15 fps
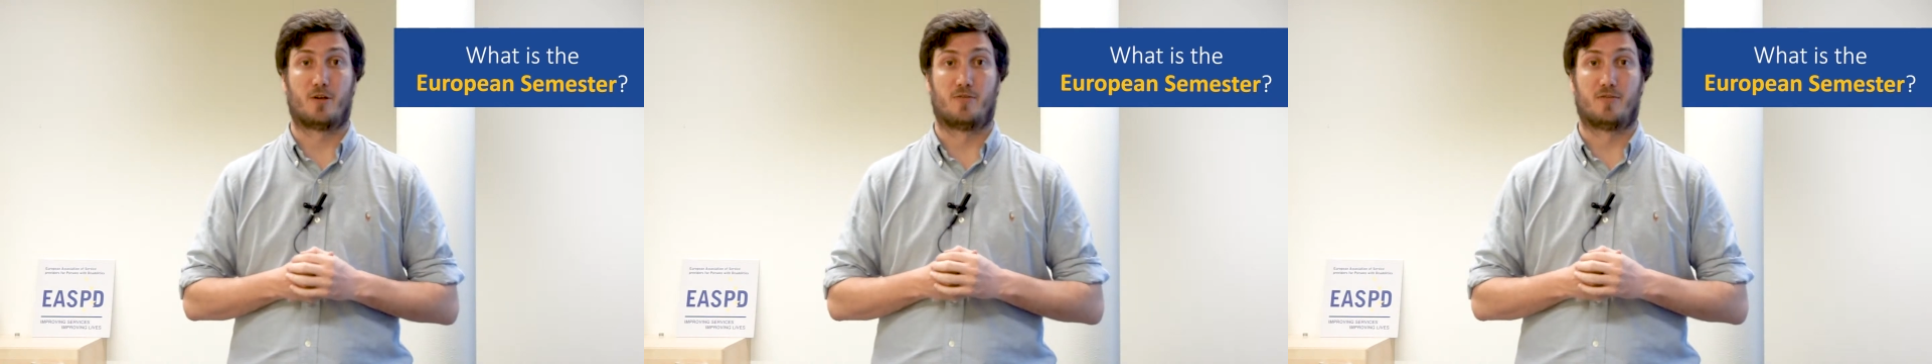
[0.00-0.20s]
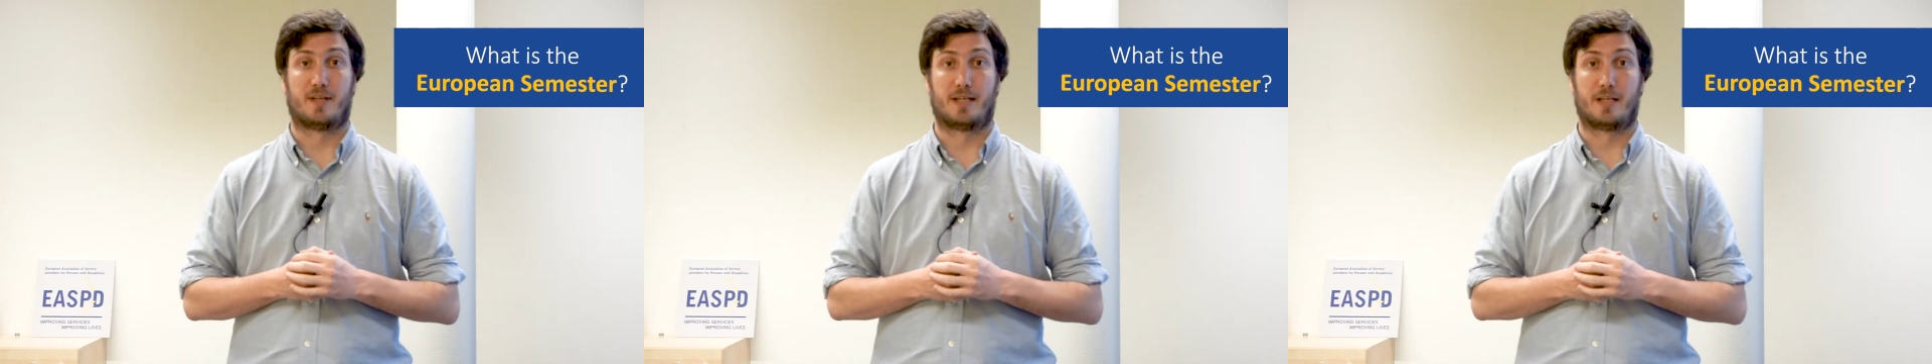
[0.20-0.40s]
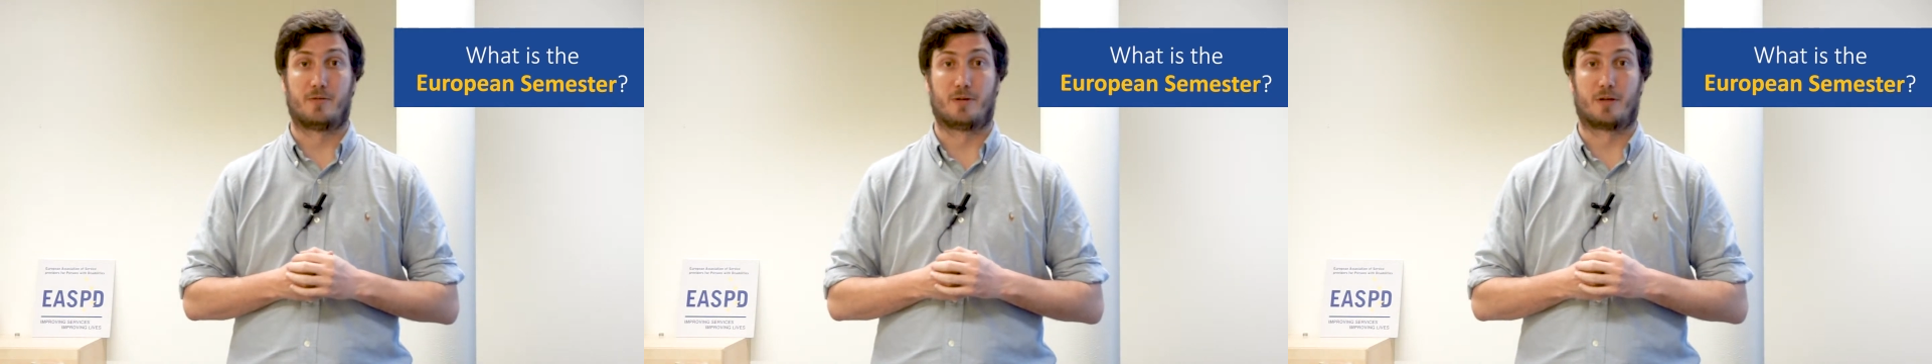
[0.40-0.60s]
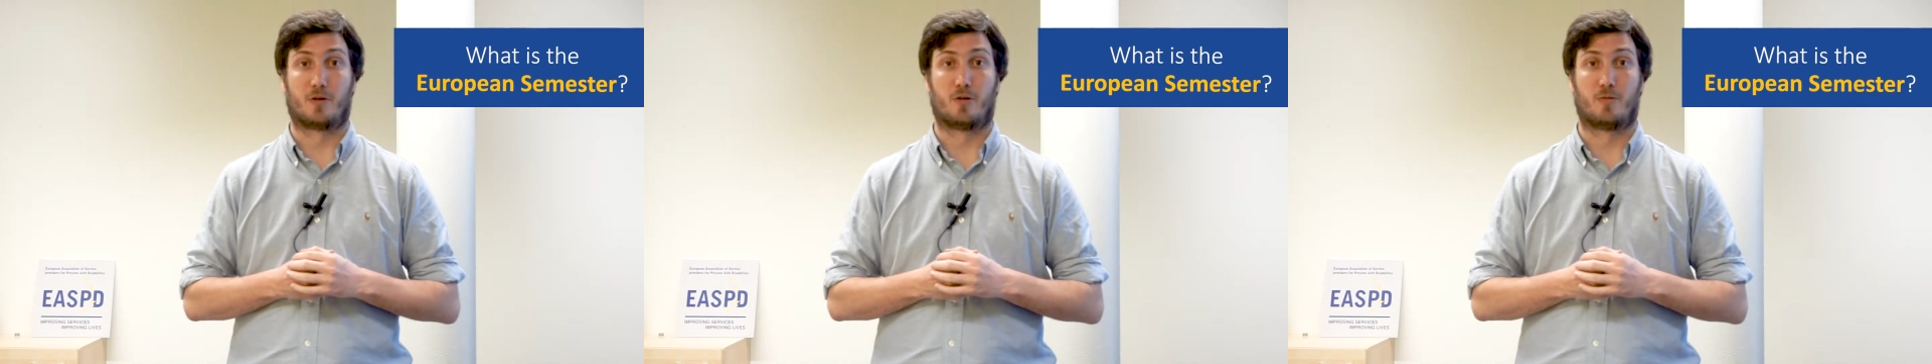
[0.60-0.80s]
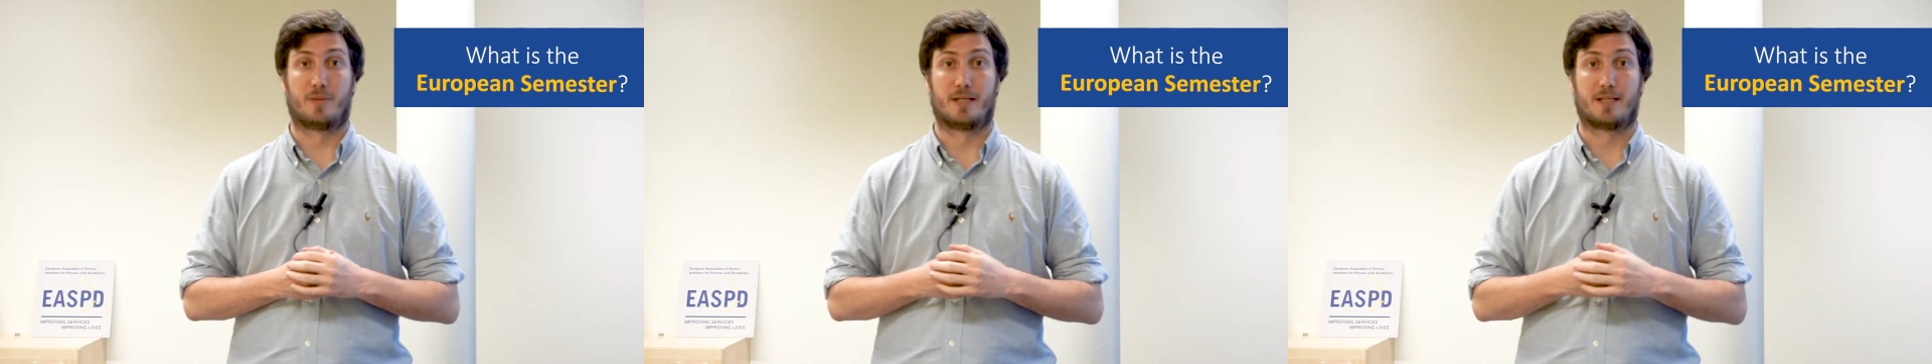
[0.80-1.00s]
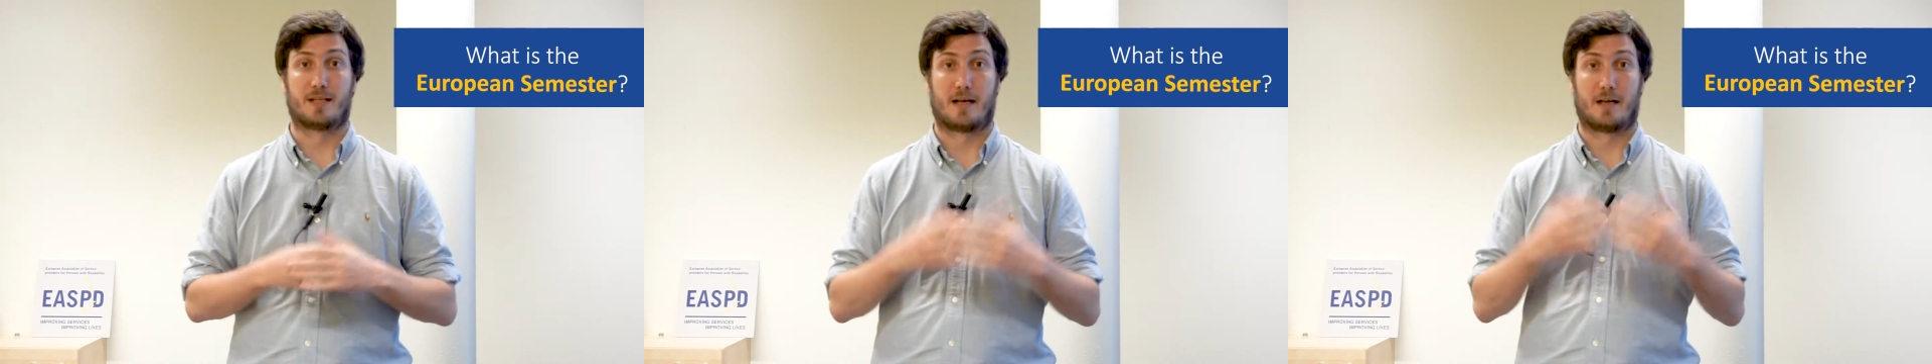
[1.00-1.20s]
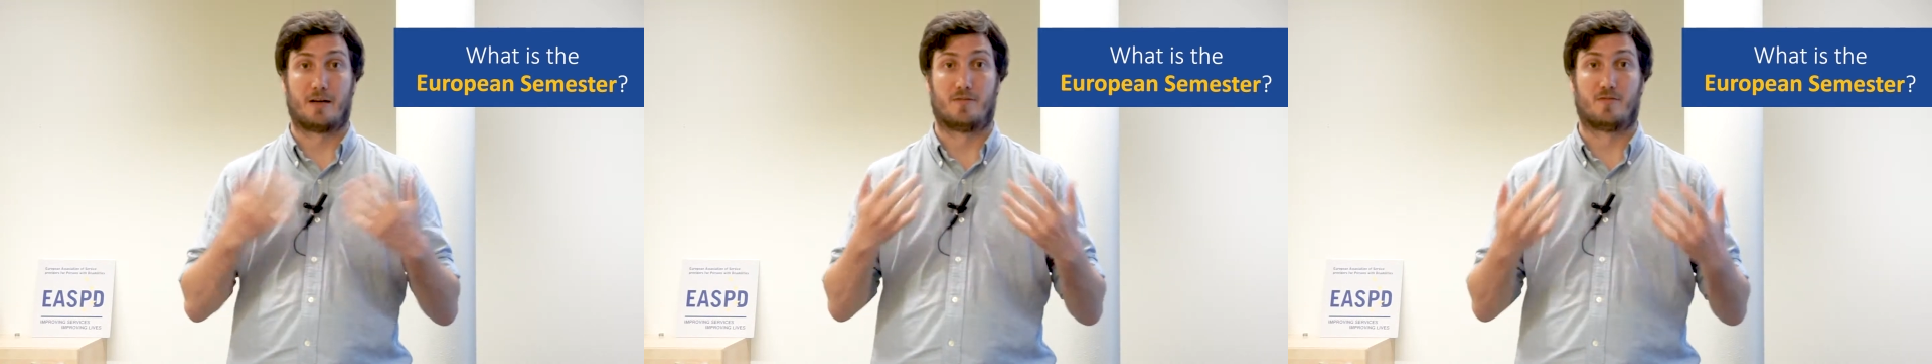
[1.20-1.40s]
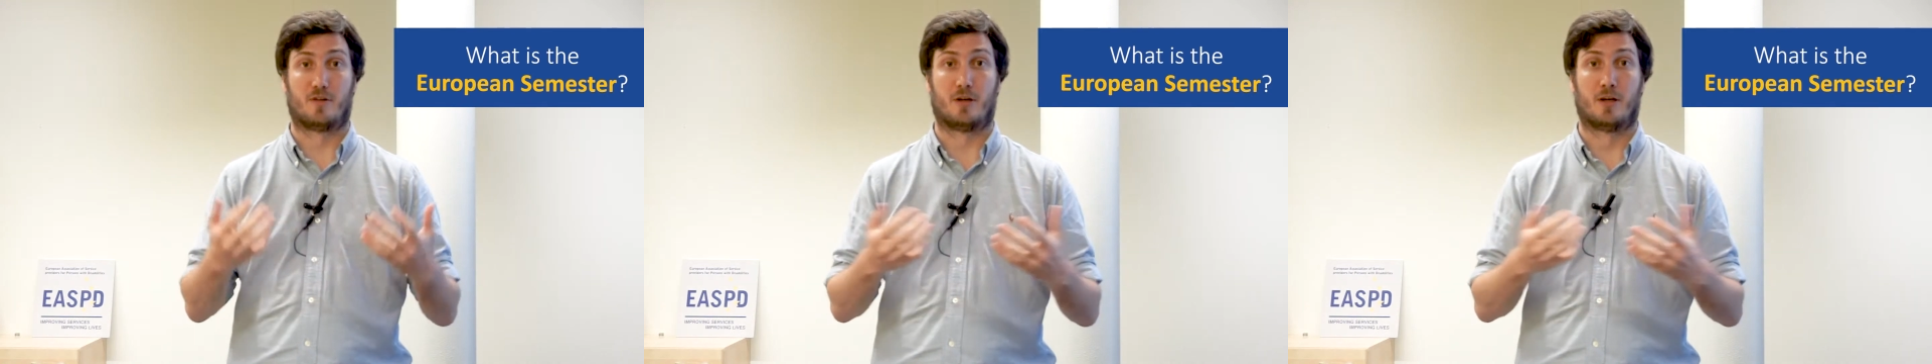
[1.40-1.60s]
over the EU economies and
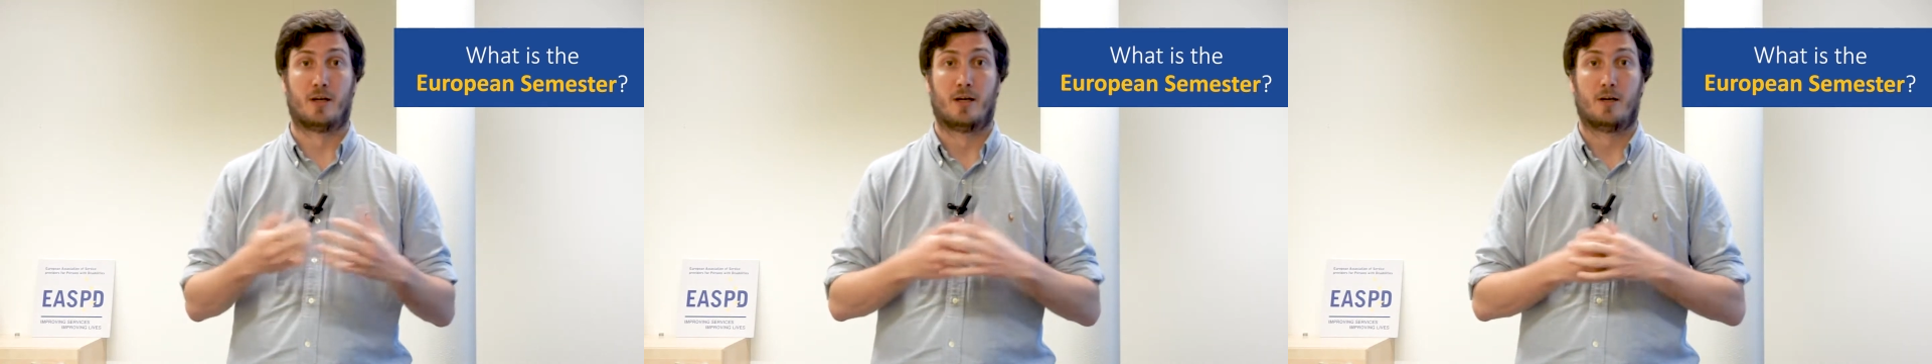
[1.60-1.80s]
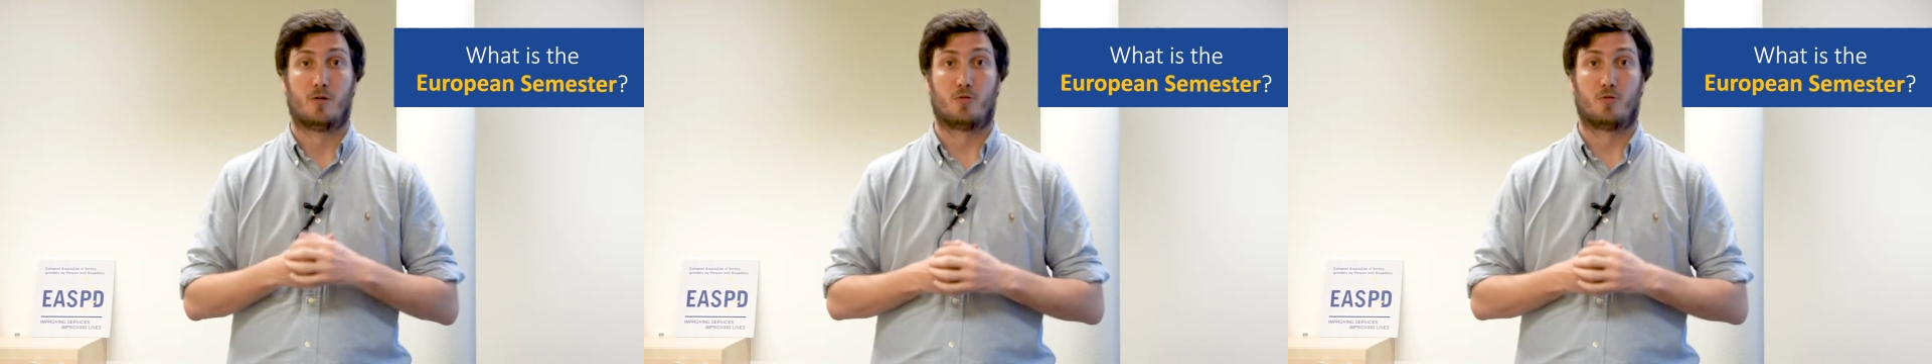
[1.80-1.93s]
over